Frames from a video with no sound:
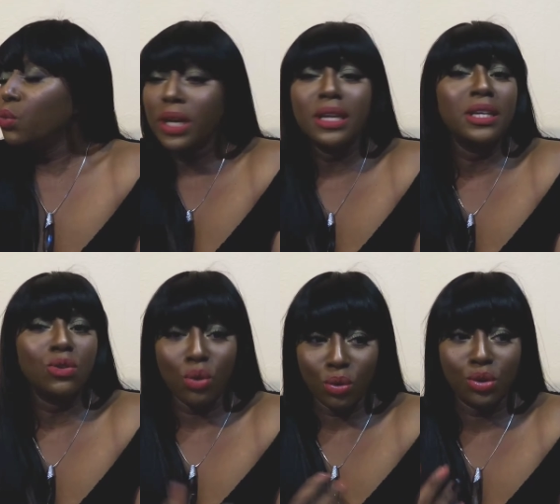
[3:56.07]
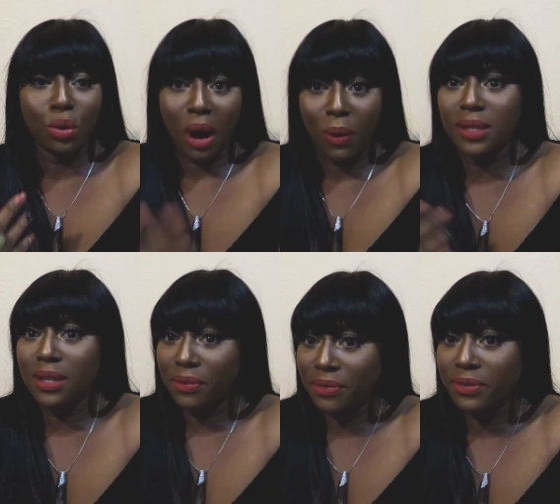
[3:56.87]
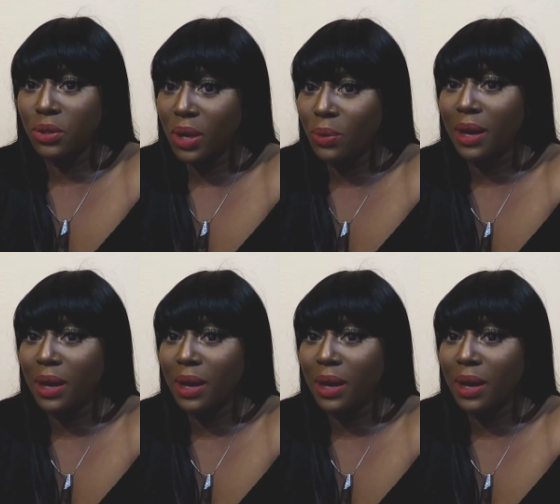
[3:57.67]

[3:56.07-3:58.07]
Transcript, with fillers: We need to show ourselves the way